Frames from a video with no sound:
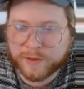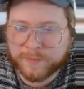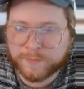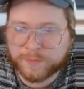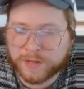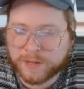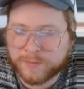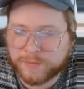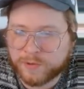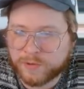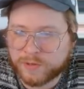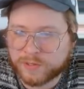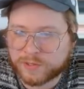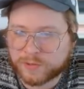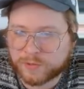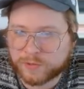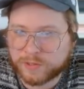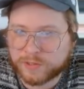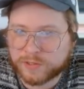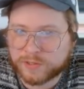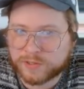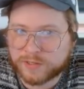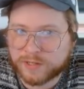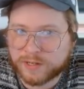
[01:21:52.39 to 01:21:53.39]
Blood Moon, it's really
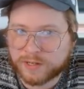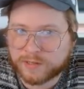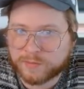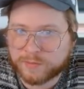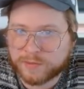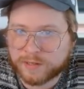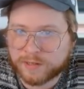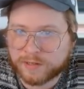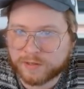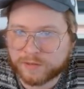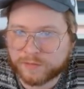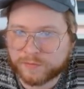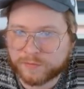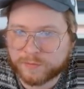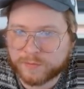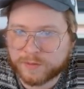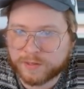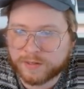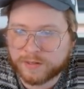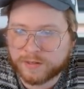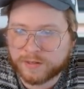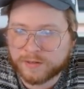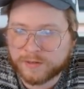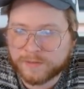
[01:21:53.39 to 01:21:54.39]
just not gonna be that good for
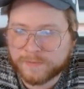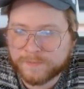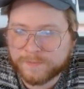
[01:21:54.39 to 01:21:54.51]
me.